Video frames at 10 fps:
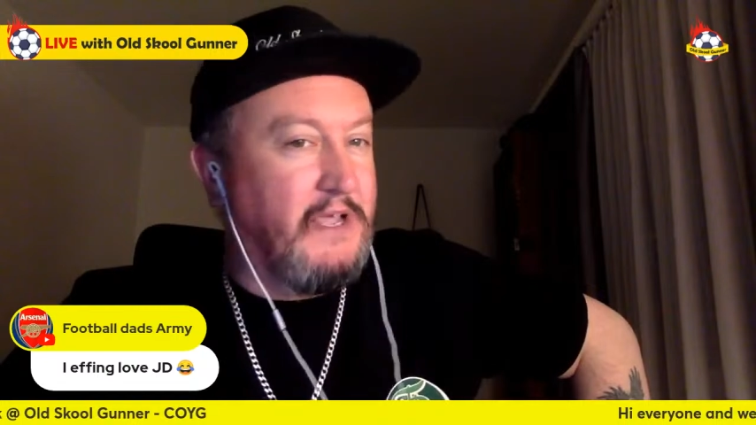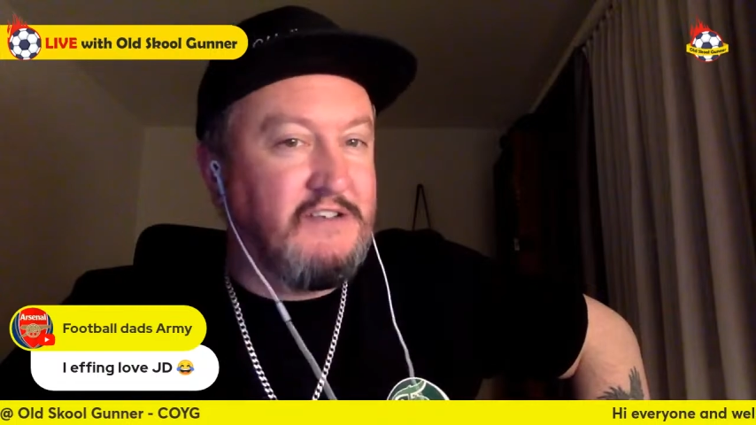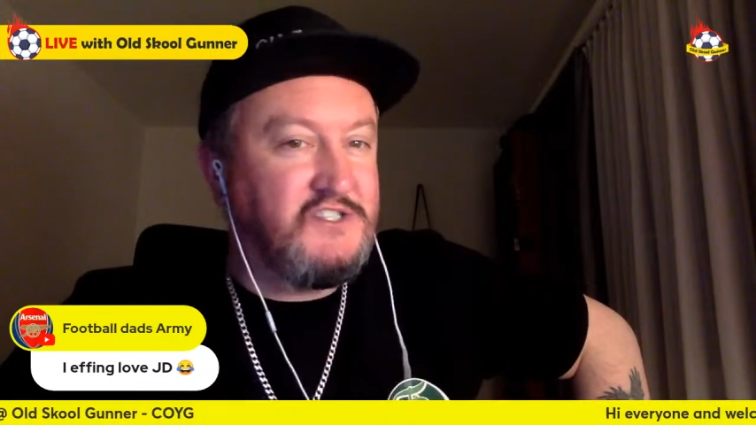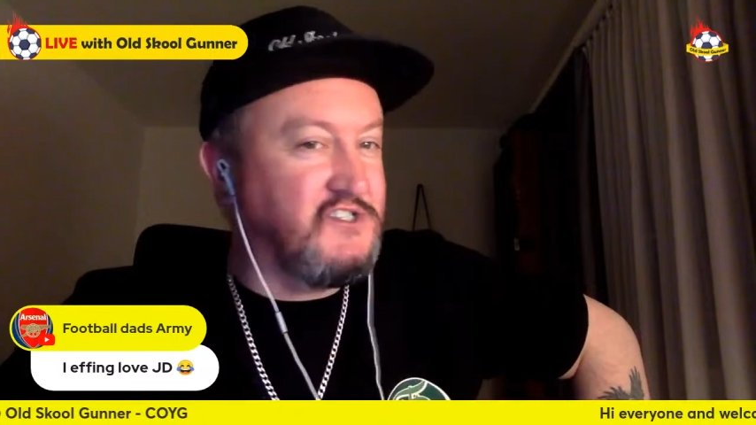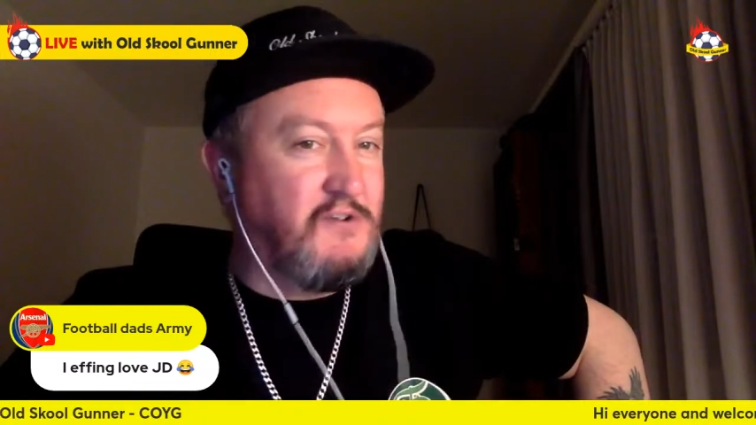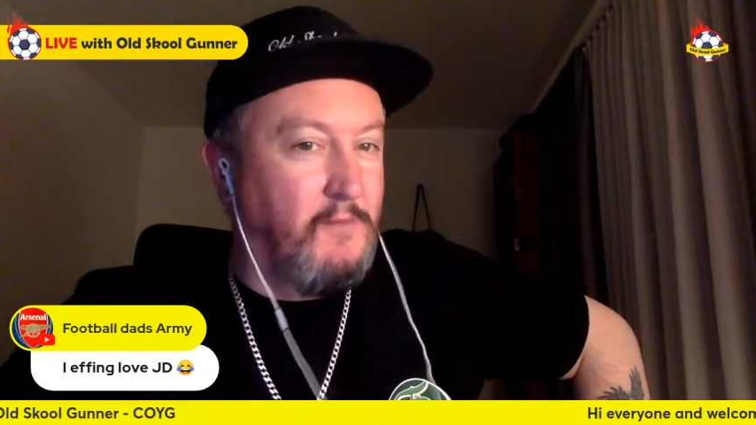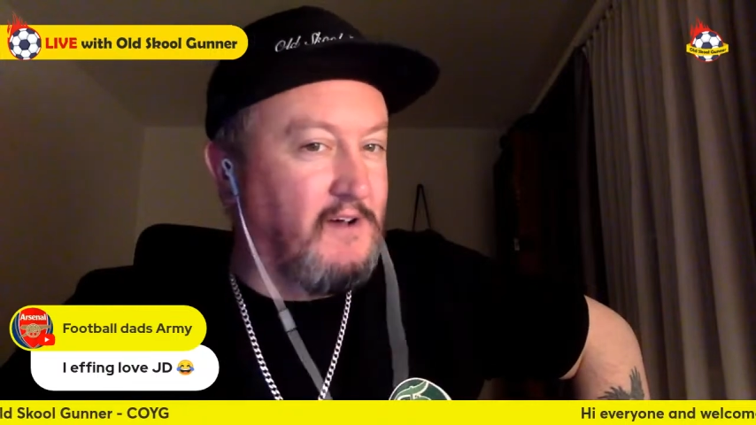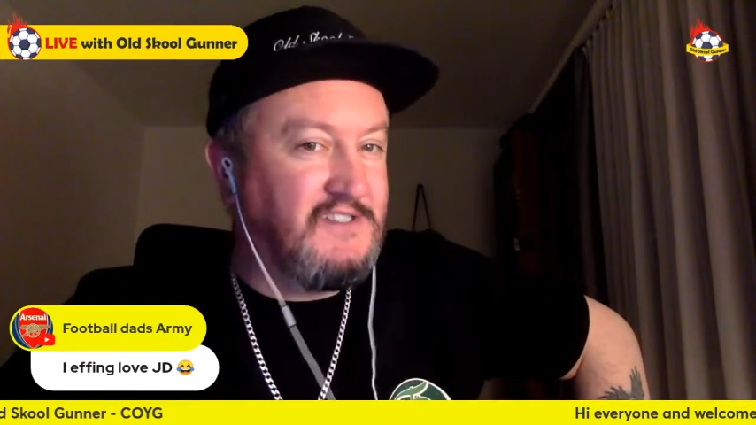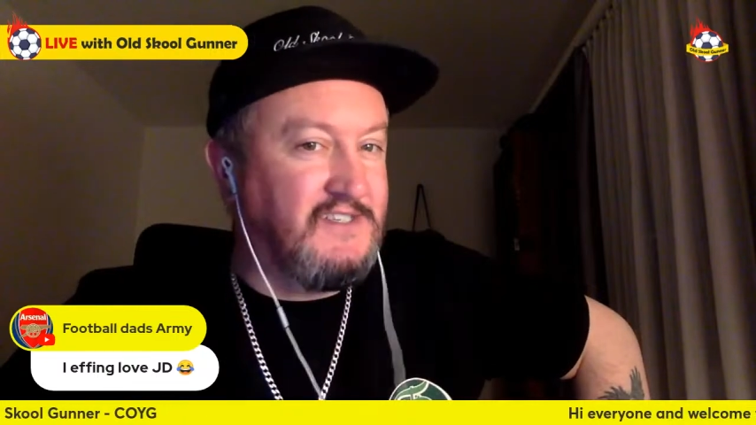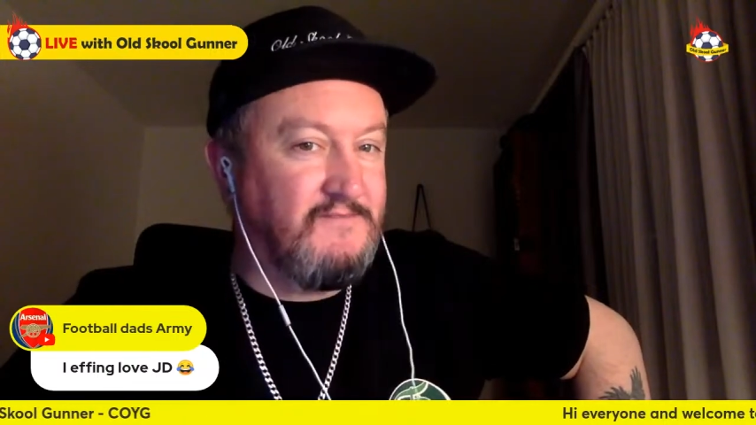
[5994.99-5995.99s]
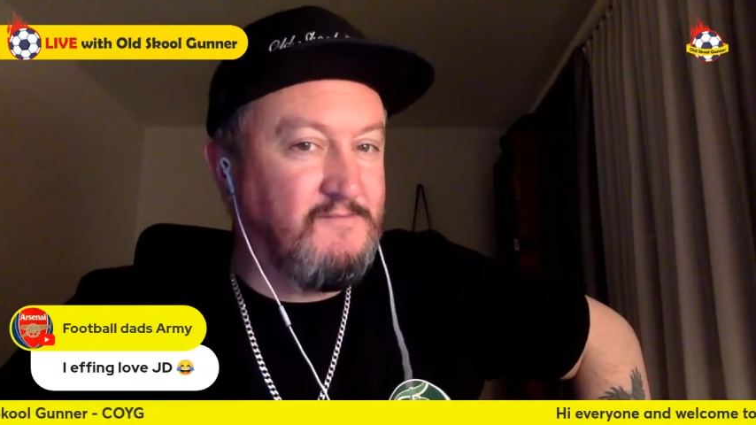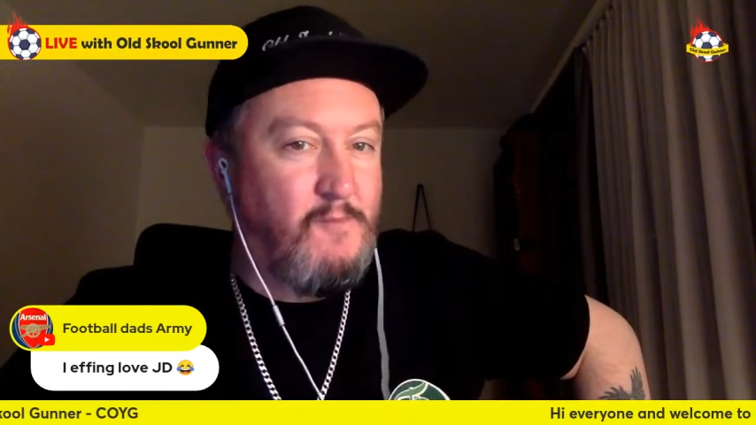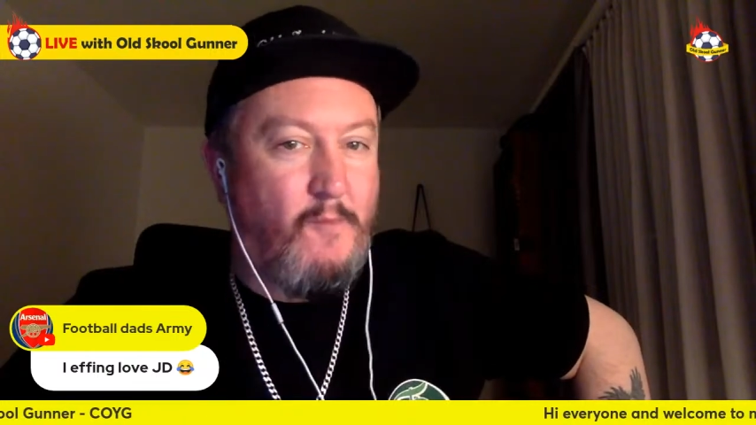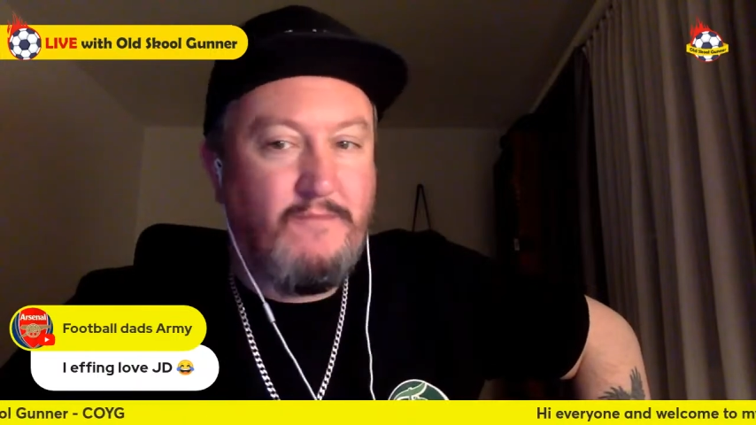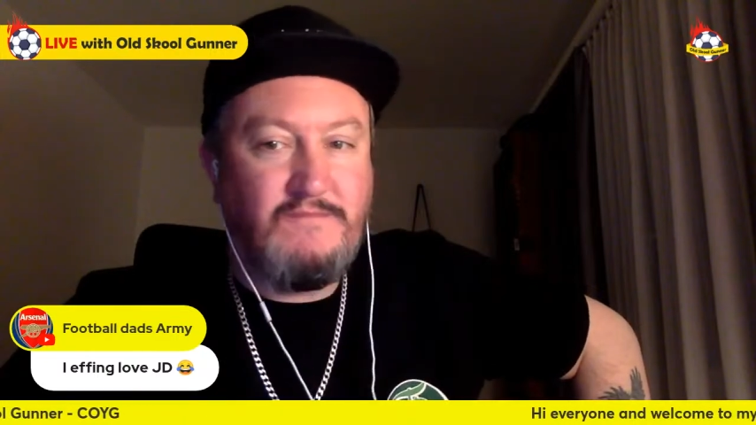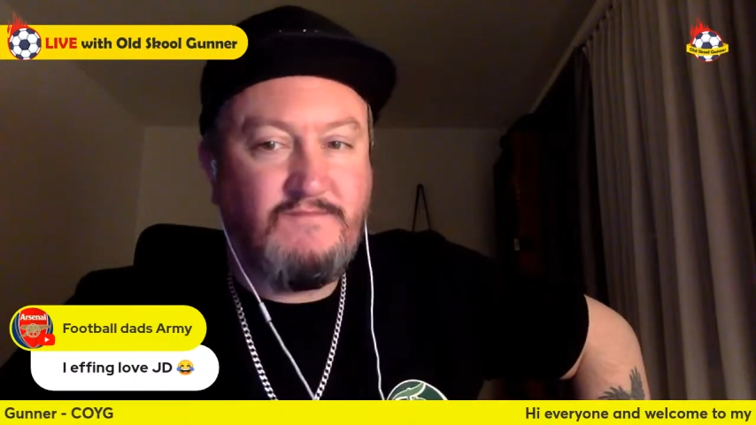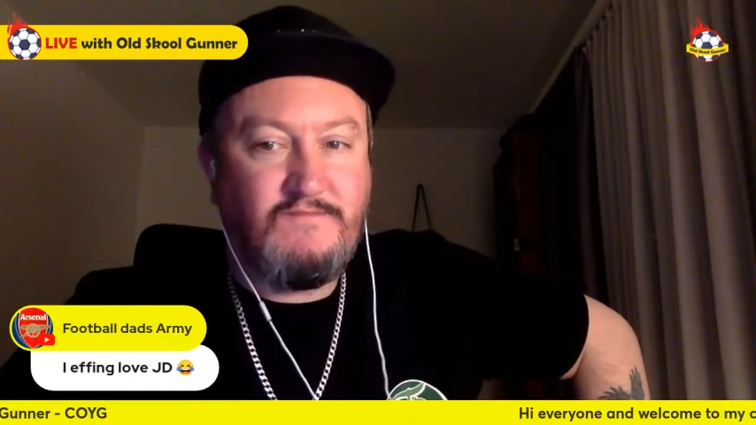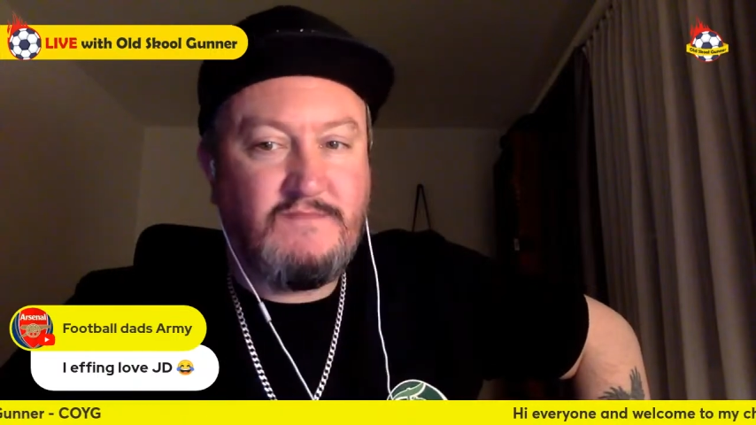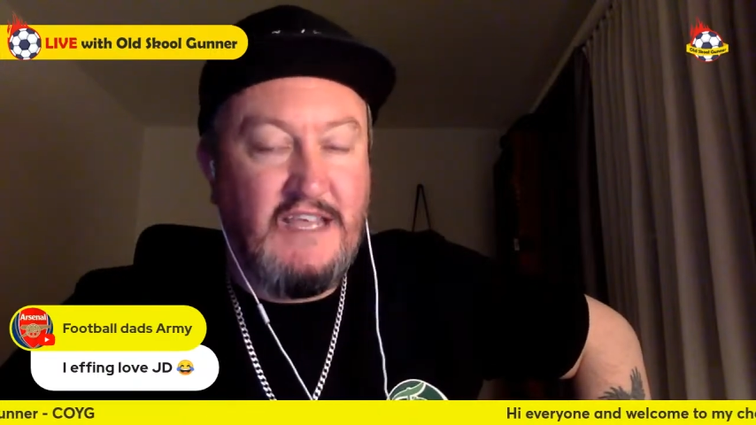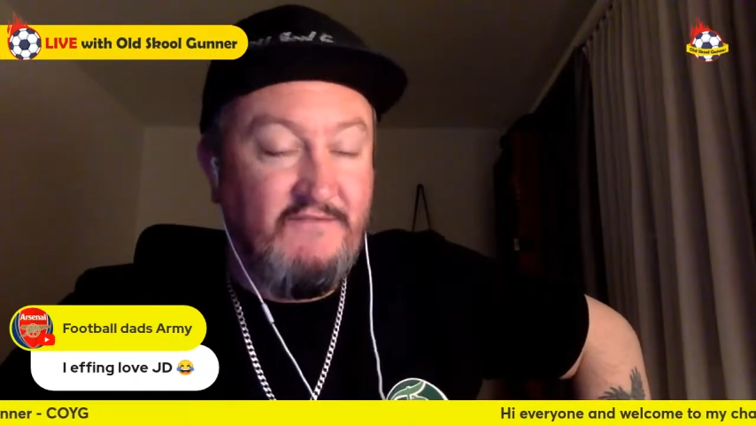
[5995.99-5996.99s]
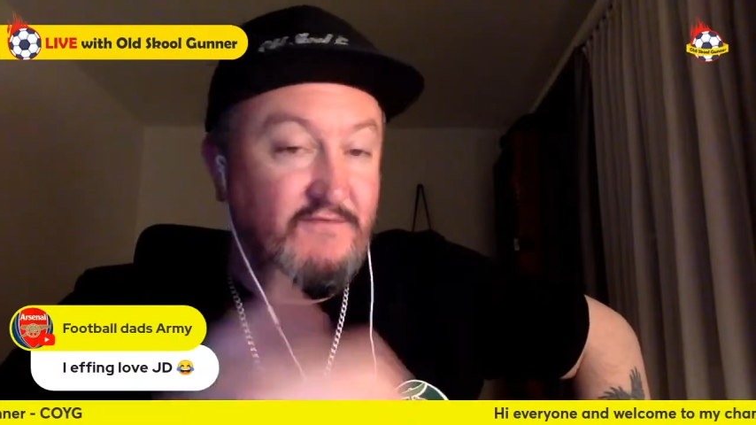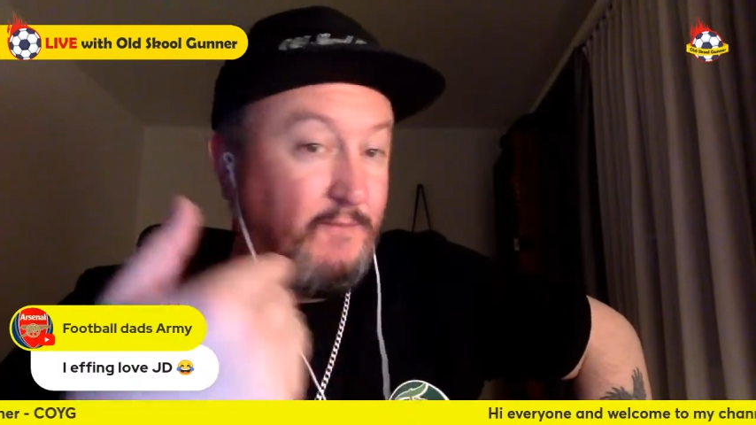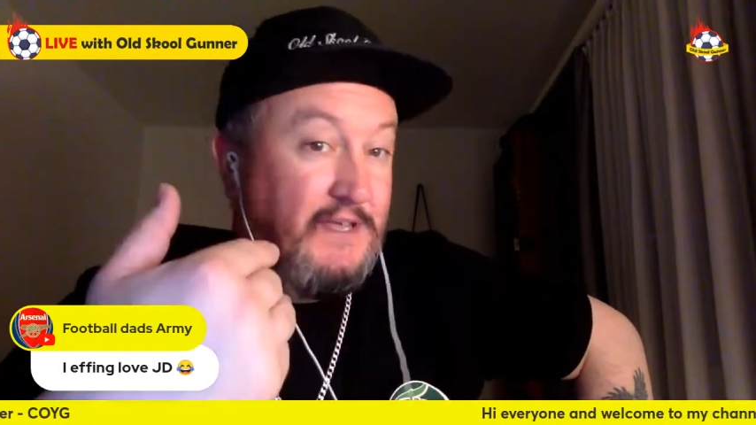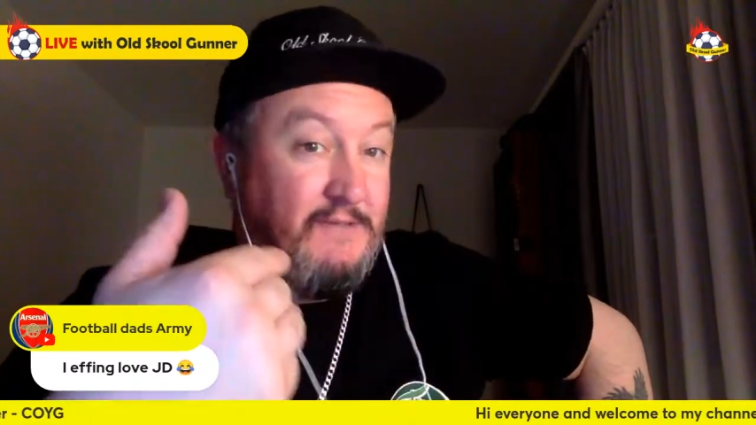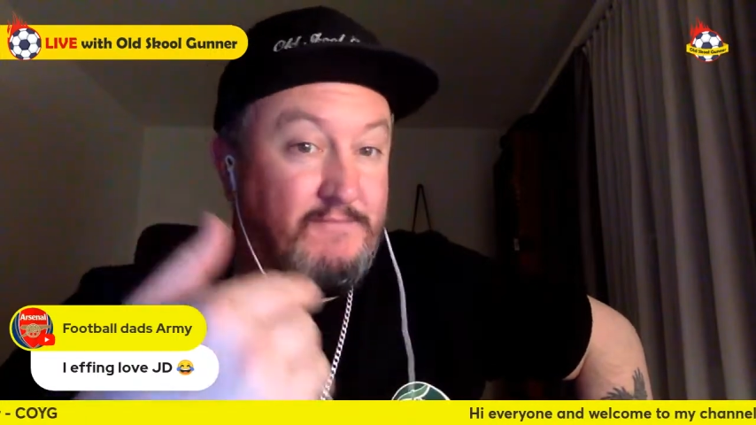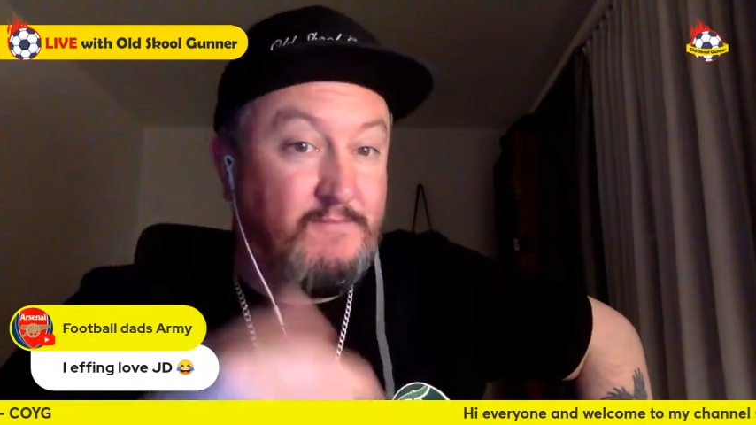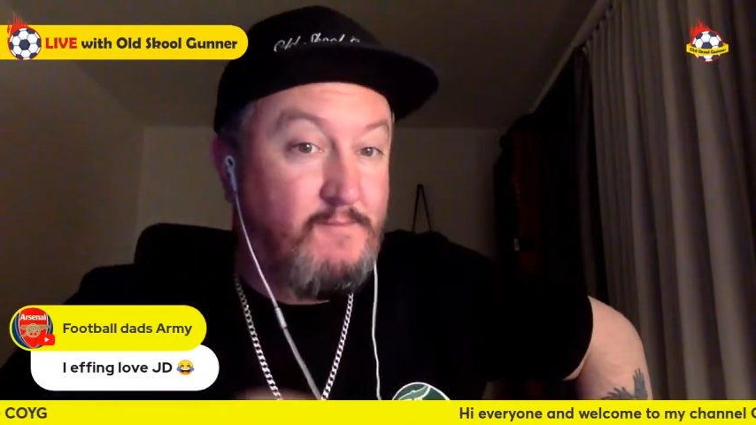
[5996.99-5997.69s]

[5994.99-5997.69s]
he used to just go boxing, even with me.